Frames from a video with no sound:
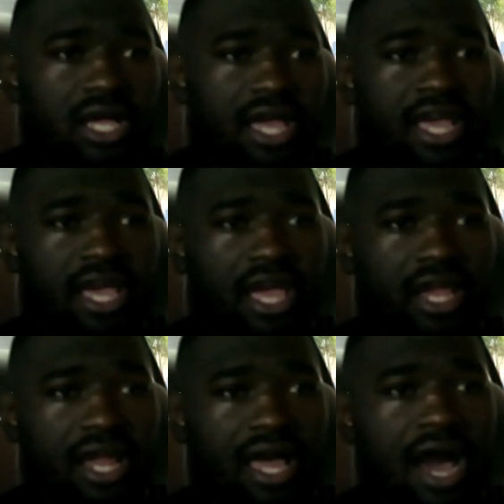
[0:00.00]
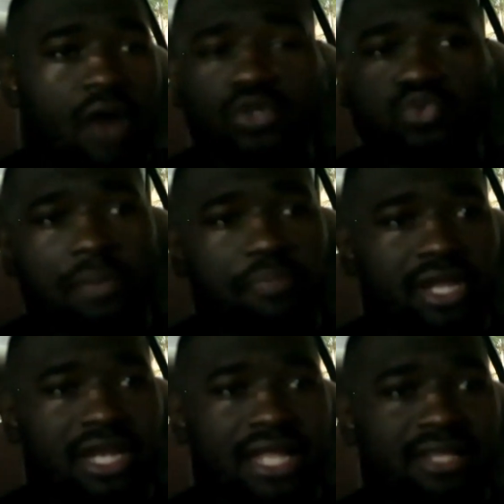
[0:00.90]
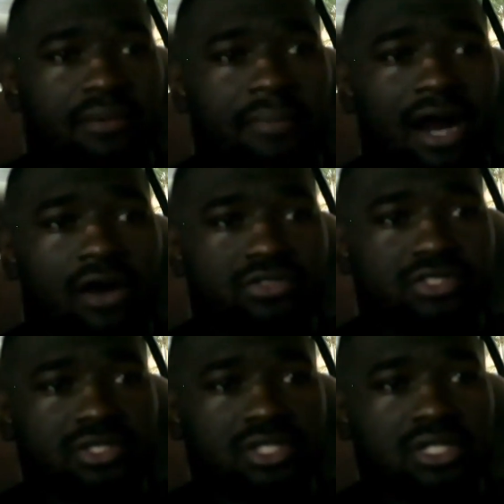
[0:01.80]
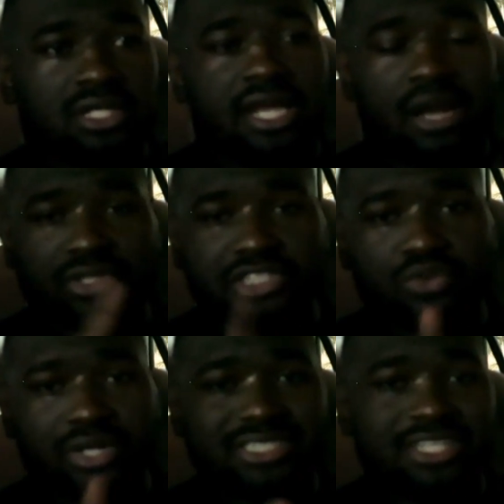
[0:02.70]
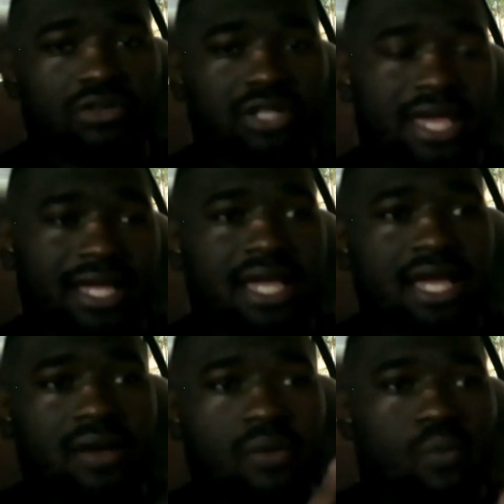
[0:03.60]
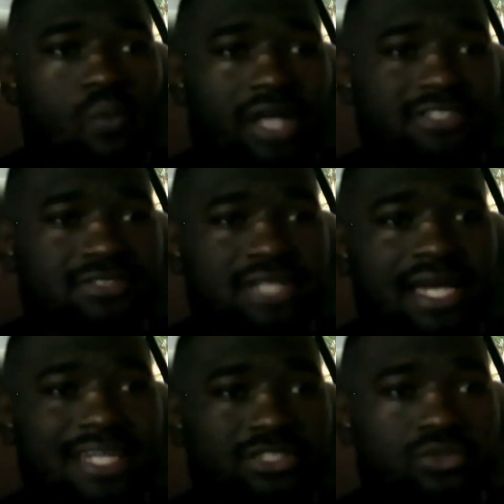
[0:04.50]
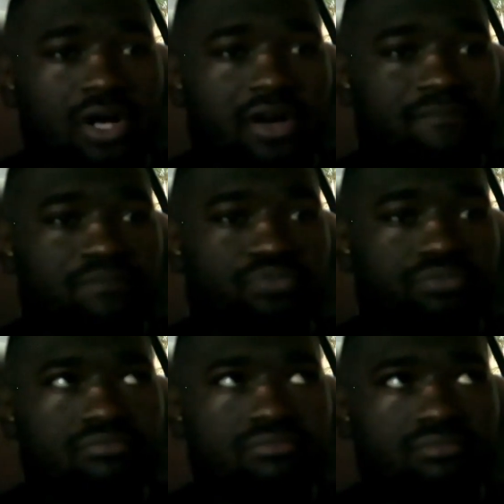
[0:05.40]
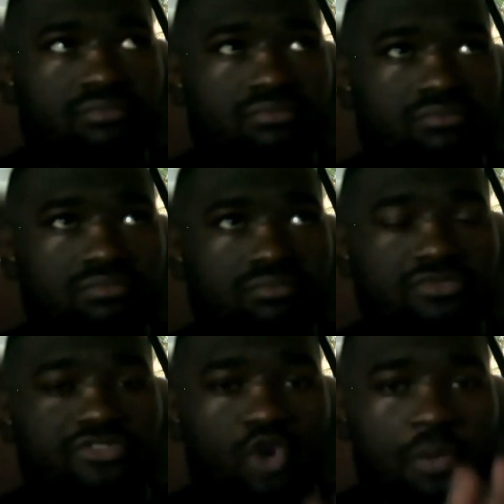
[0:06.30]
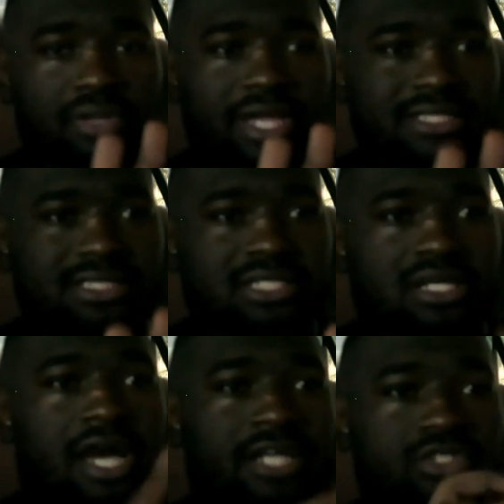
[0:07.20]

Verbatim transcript: And I was repping them out. And I wasn't doing a single leg. As soon as I got to uh, four plates, I